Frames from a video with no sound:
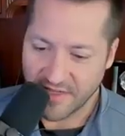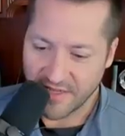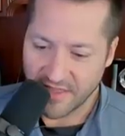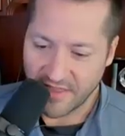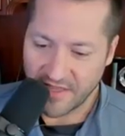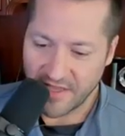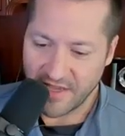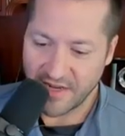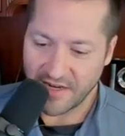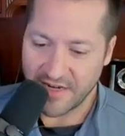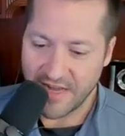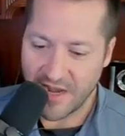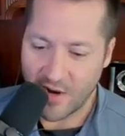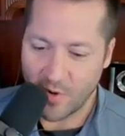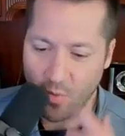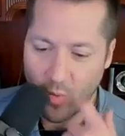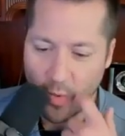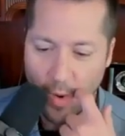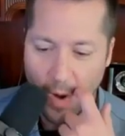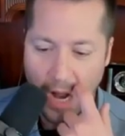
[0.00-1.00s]
I think now
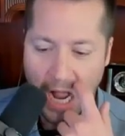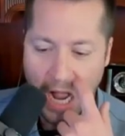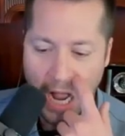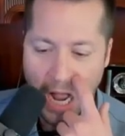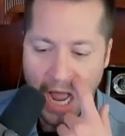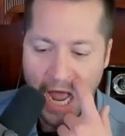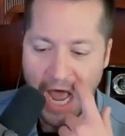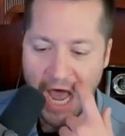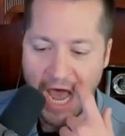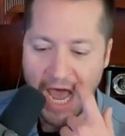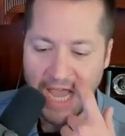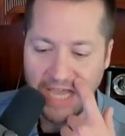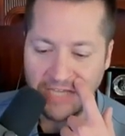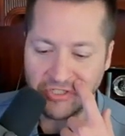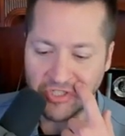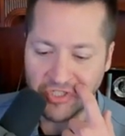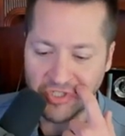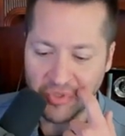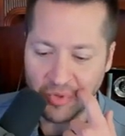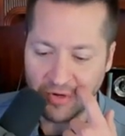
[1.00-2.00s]
I
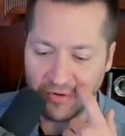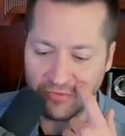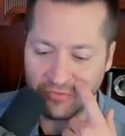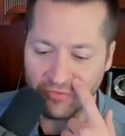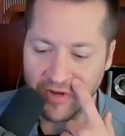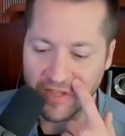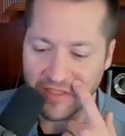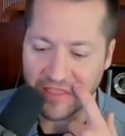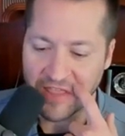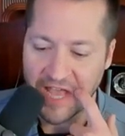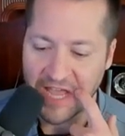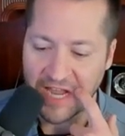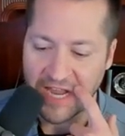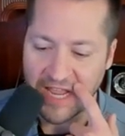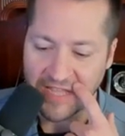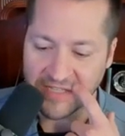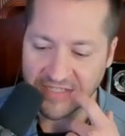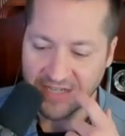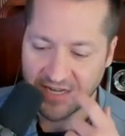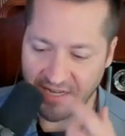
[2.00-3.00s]
sort of read that
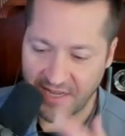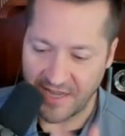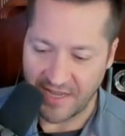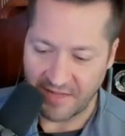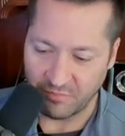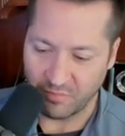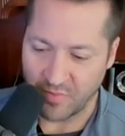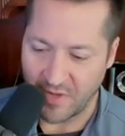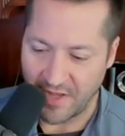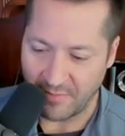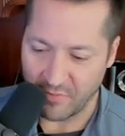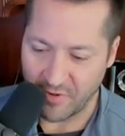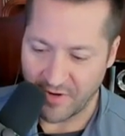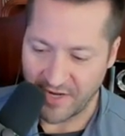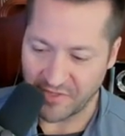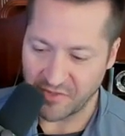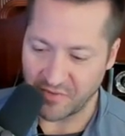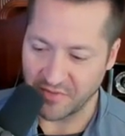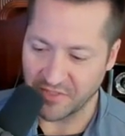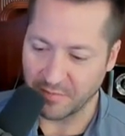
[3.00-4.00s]
as, and I want to
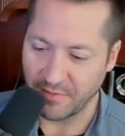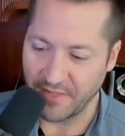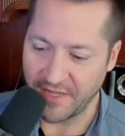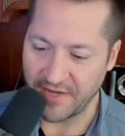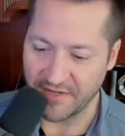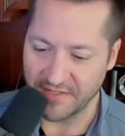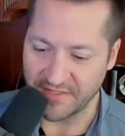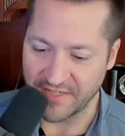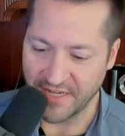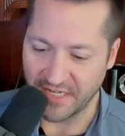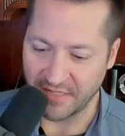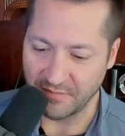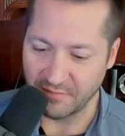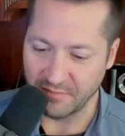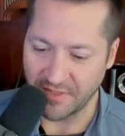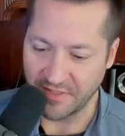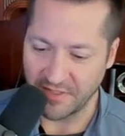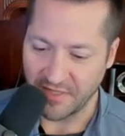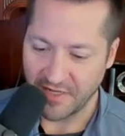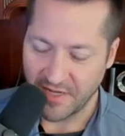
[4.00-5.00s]
ask you to explain it in a second,
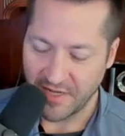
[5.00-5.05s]
but.